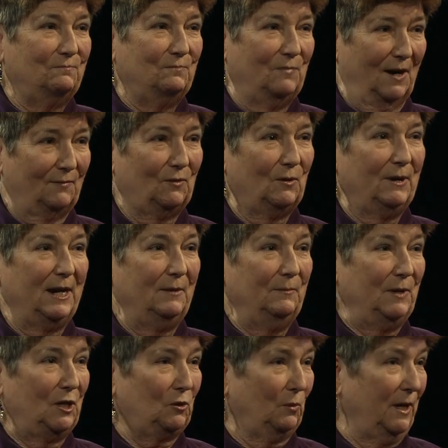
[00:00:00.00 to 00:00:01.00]
referring
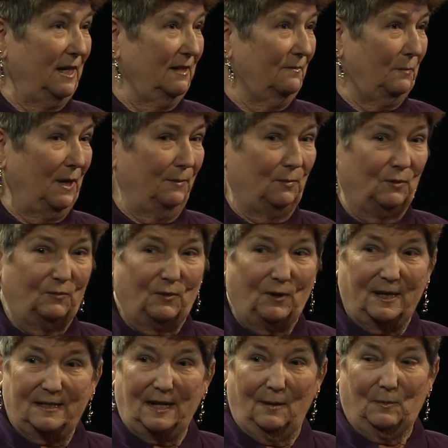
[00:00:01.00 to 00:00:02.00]
between people, for
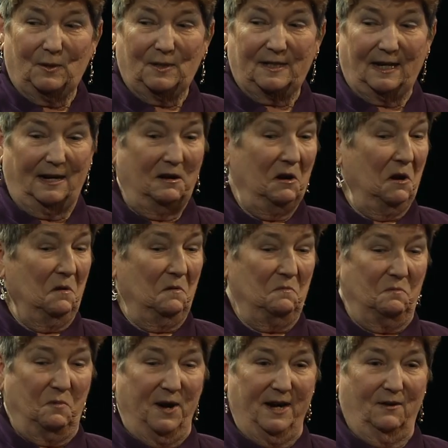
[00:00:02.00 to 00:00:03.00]
example, say,
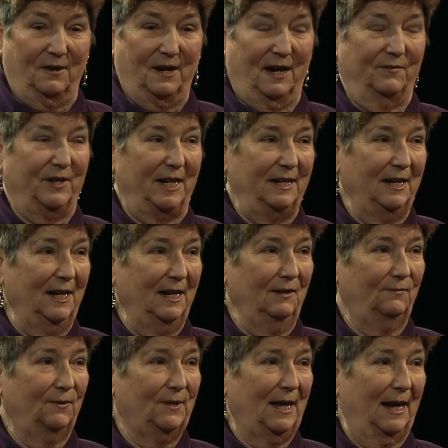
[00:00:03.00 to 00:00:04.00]
we don't have any need
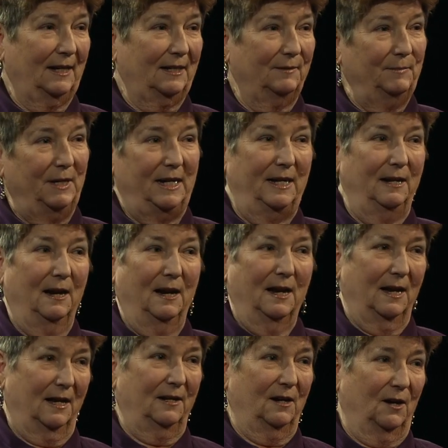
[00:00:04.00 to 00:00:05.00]
for that committee,
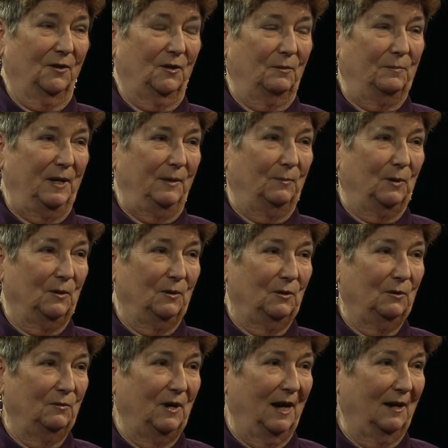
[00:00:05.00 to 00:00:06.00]
and other people
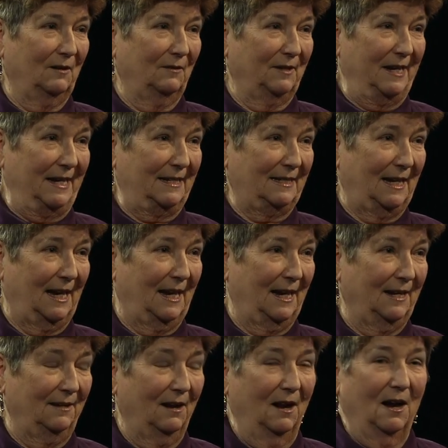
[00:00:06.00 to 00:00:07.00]
who not only
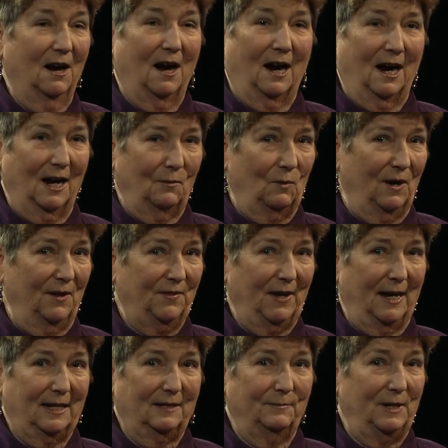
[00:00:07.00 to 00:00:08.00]
say, I want
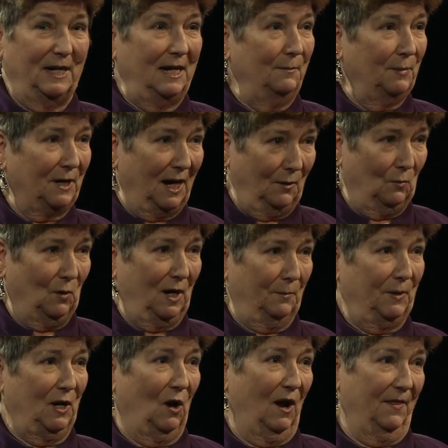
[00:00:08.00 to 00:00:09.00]
that committee, but I want to
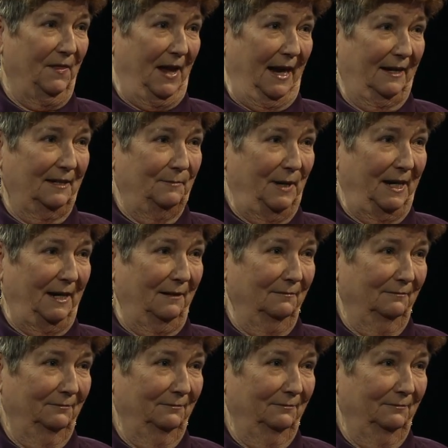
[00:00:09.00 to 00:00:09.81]
be on that committee.